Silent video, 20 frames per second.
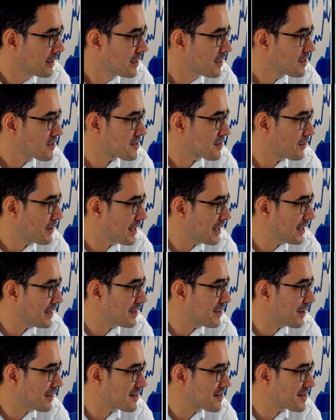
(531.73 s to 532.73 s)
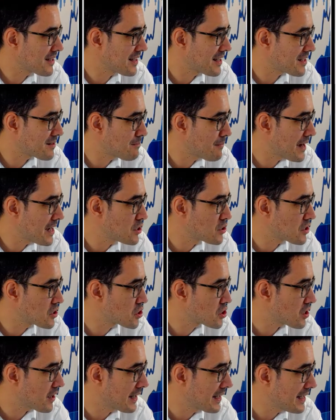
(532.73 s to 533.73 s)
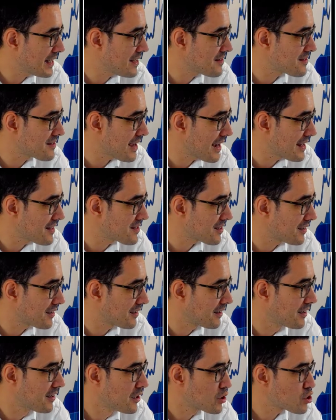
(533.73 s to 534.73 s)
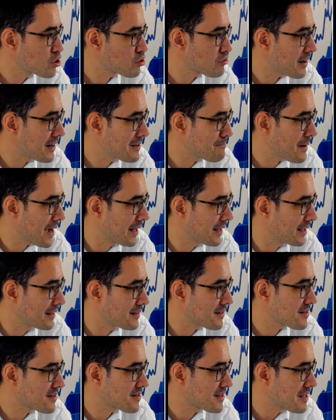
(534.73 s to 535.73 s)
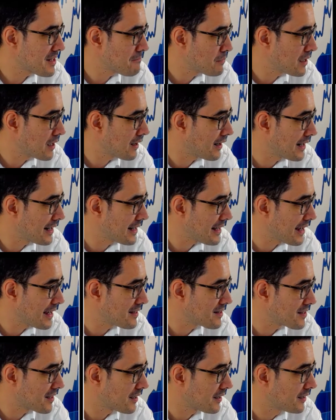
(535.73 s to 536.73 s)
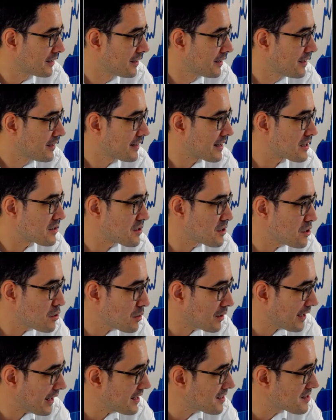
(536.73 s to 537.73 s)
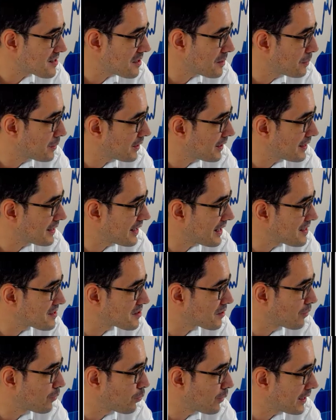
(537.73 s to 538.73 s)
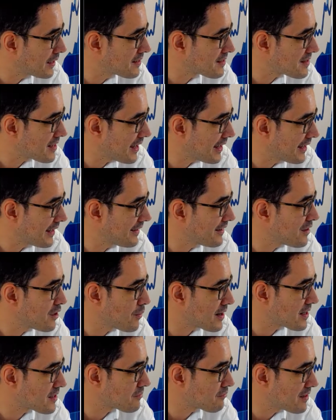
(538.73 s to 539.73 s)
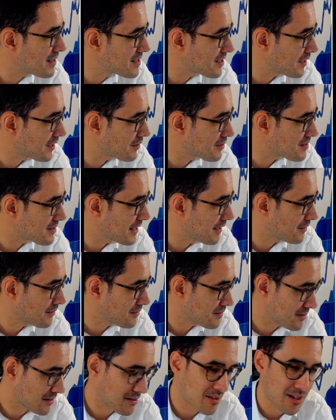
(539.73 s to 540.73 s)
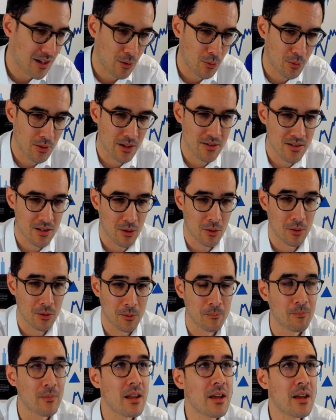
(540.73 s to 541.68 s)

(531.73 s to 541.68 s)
So here you can see there's major Chinese data, trade balance, CPI data, there's UK CPI data on Wednesday, US retail sales, and so on and so on.